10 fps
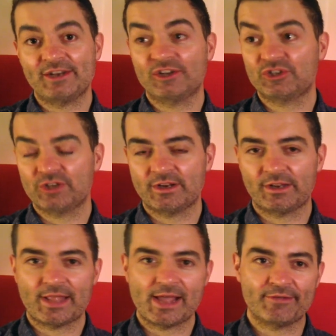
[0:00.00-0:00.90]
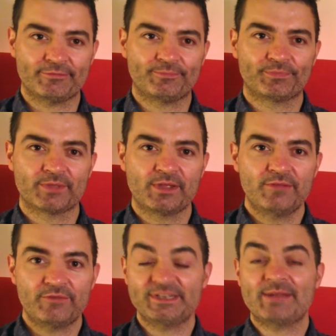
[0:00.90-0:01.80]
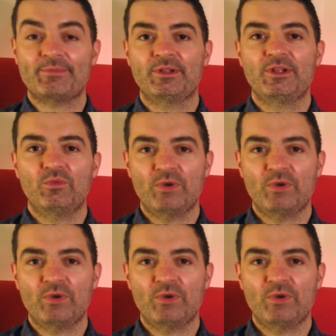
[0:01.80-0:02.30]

and eternal life. For example,